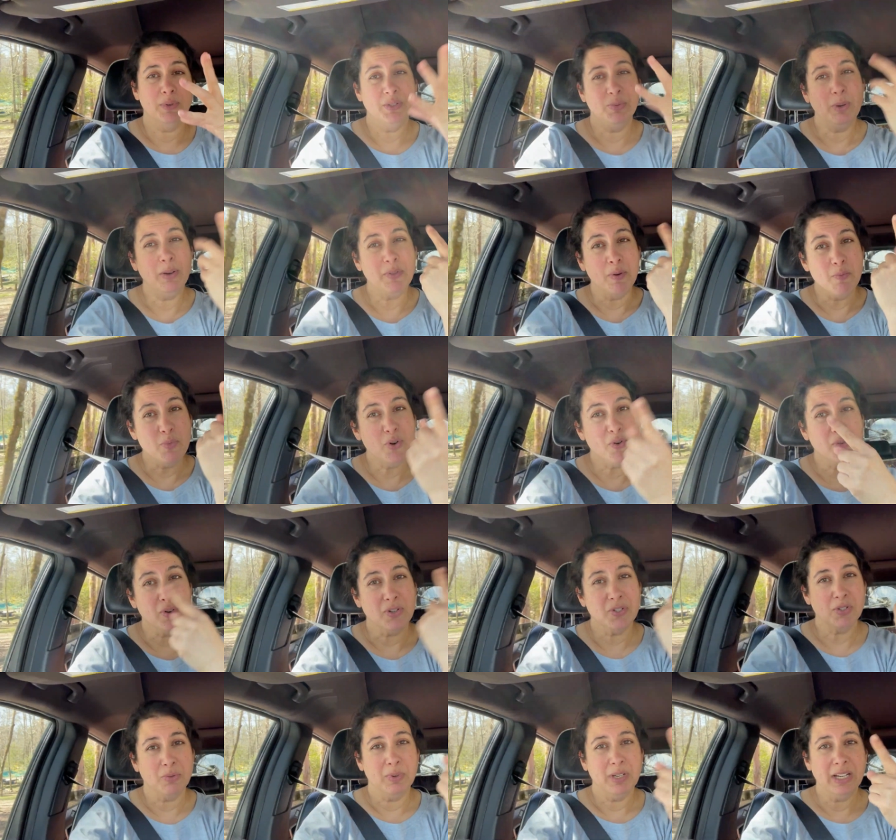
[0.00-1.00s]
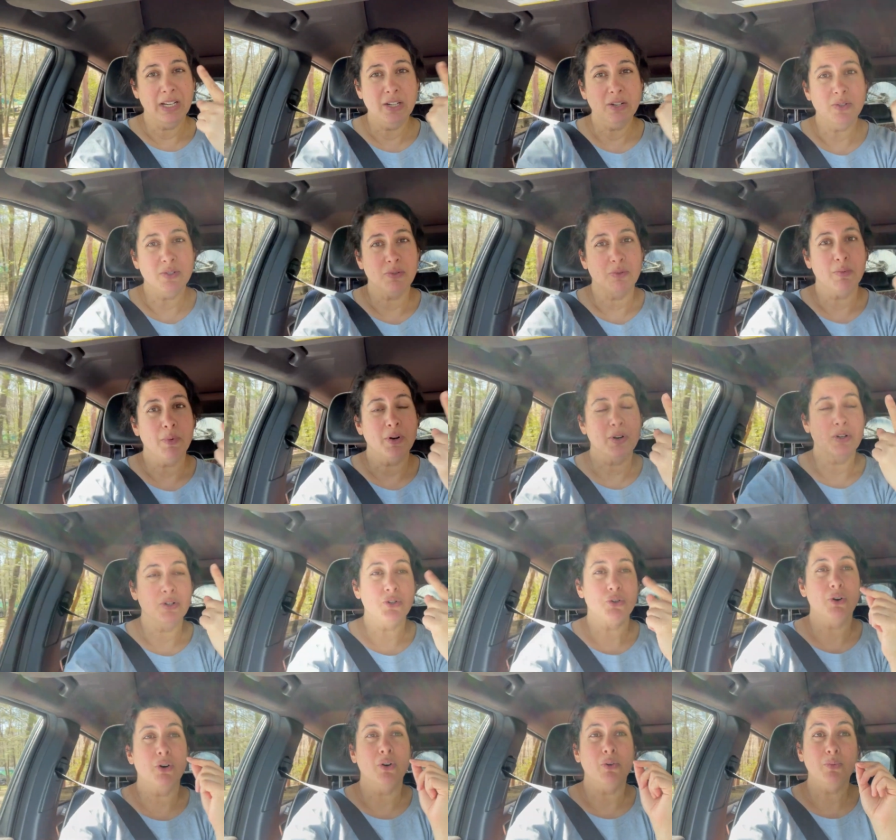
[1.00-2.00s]
we have the mover, so we can use the remote
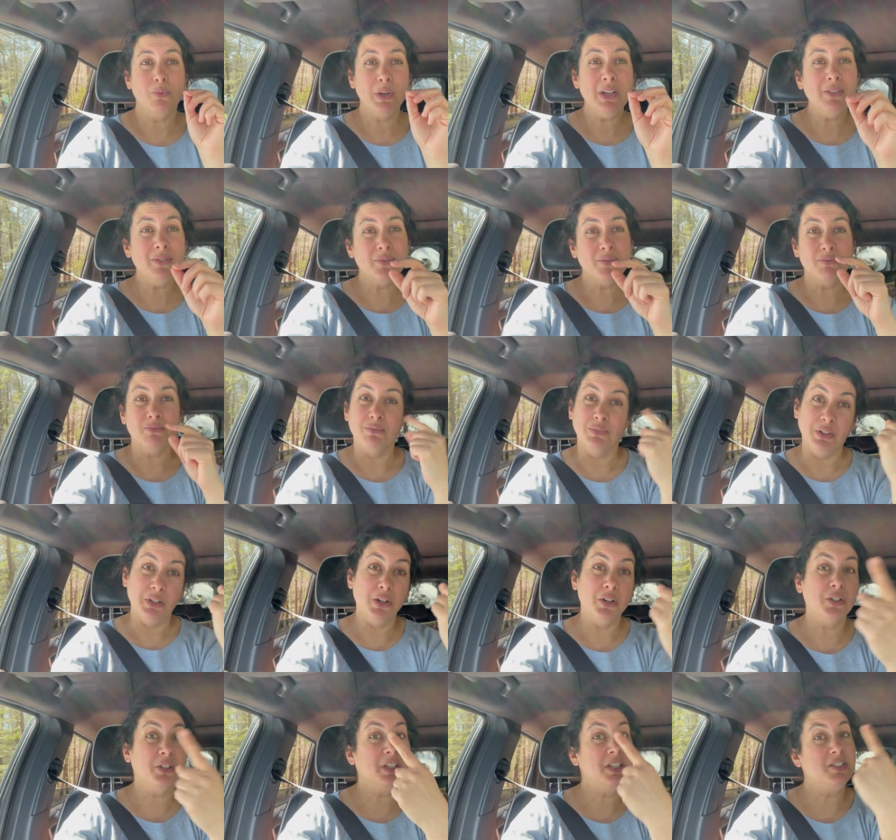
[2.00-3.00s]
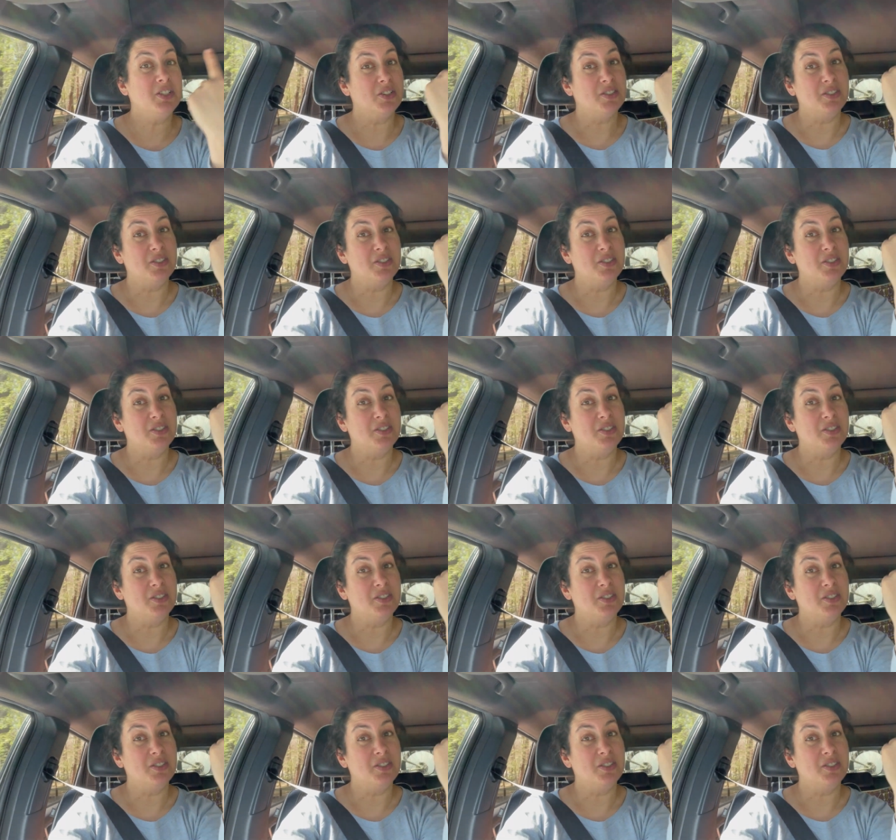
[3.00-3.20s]
control, we've literally just